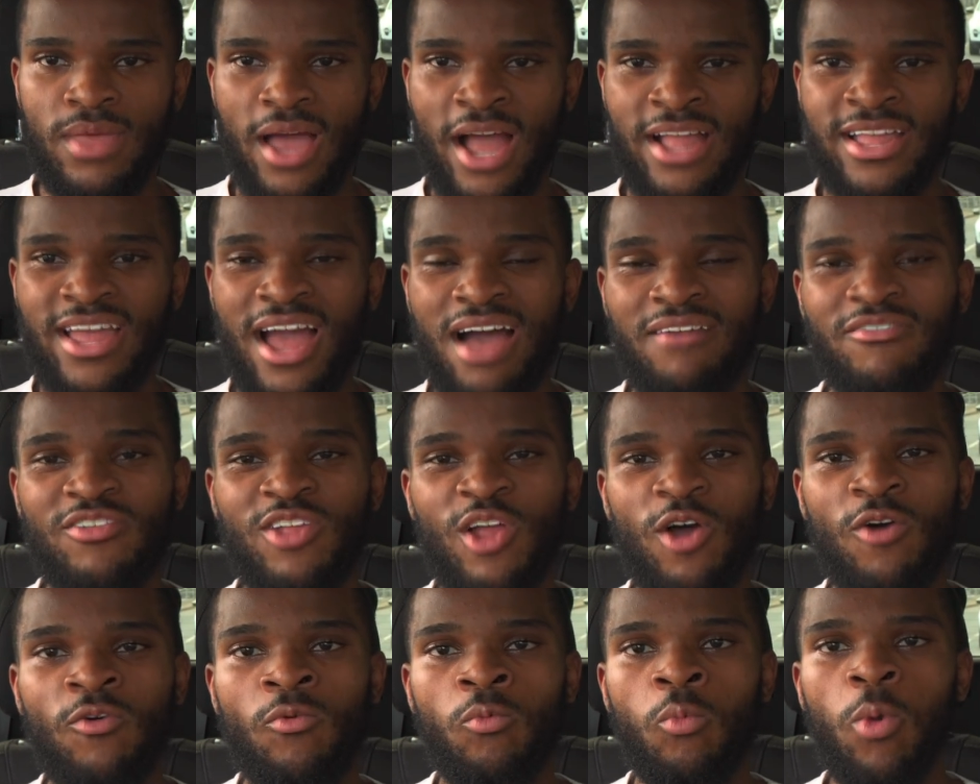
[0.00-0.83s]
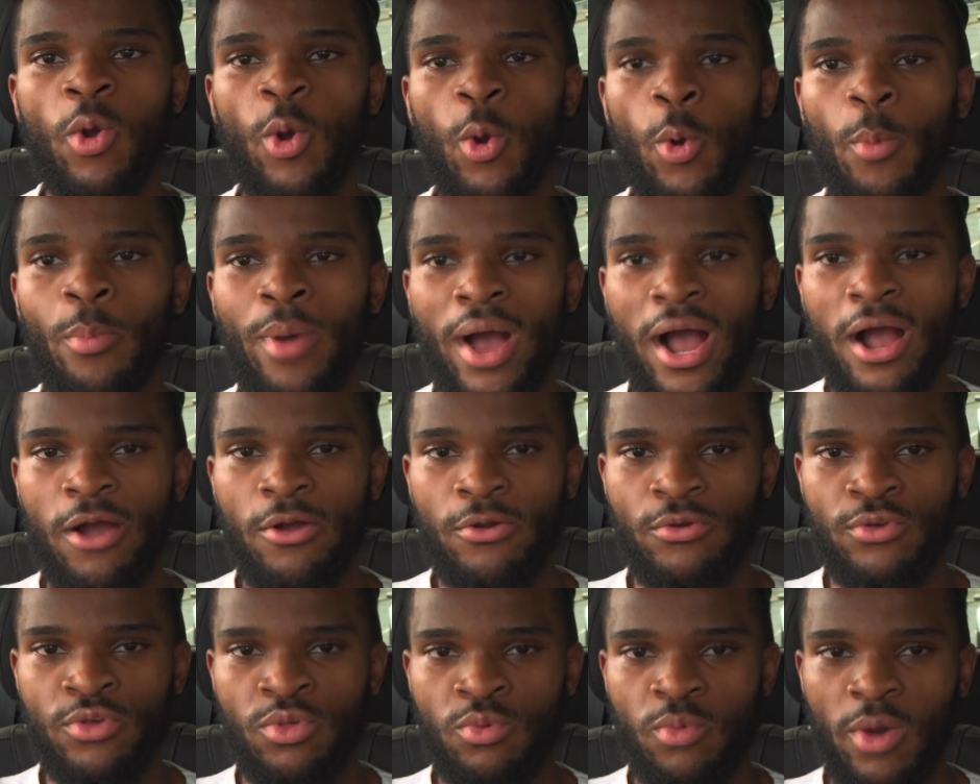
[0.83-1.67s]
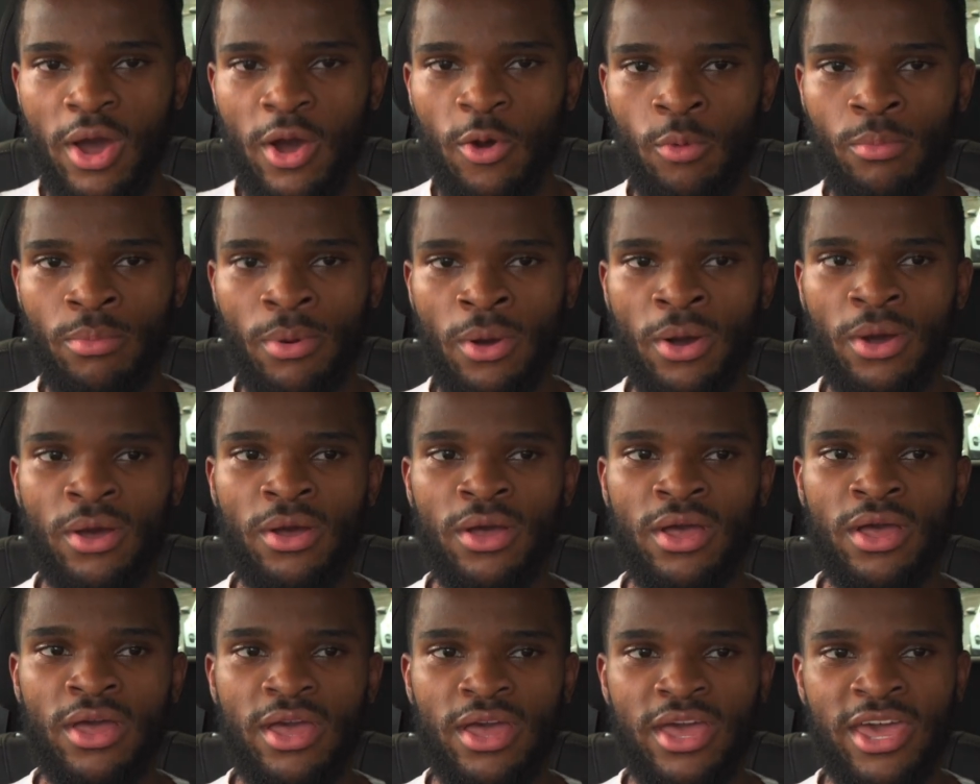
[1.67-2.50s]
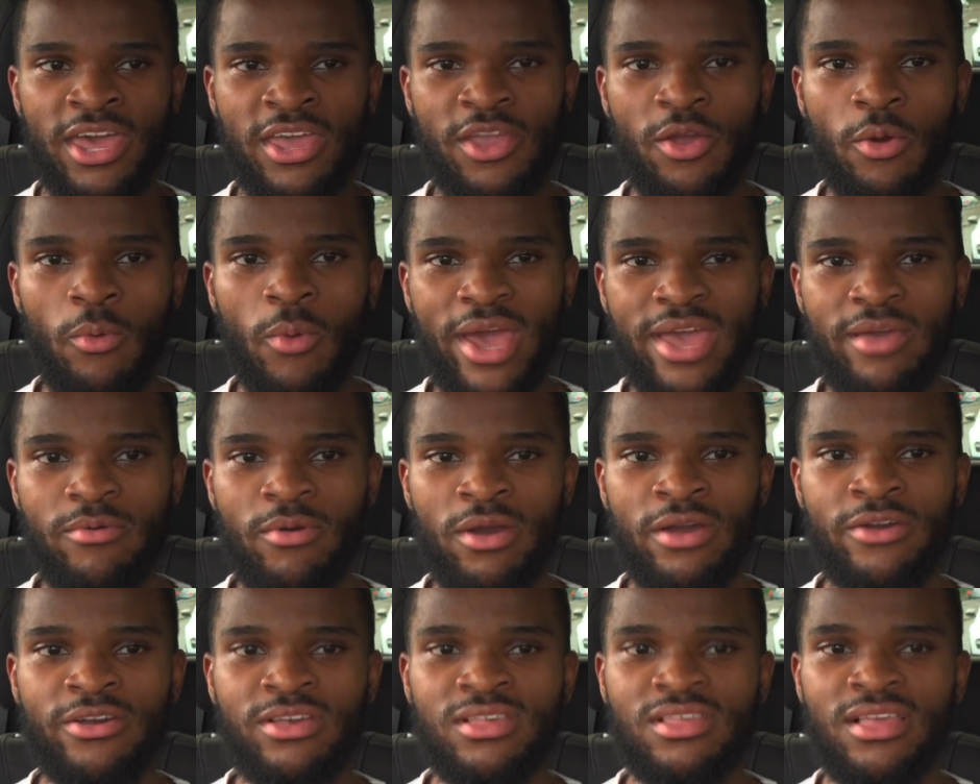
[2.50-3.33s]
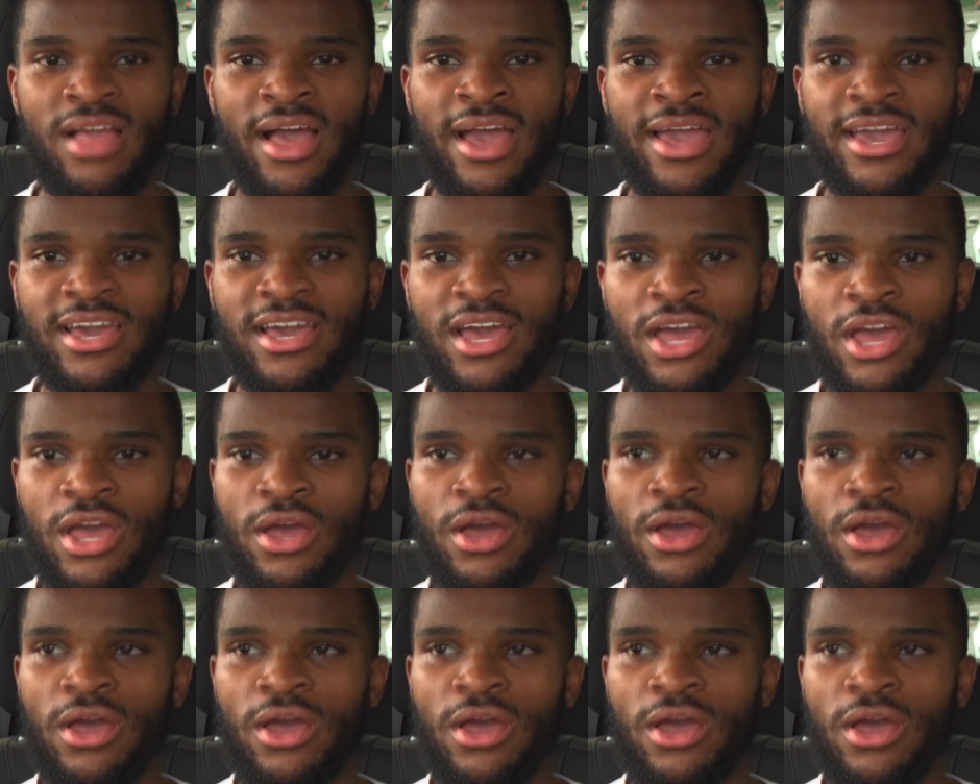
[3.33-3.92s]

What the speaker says: and they have a lot of willpower as well, but in a way where it's like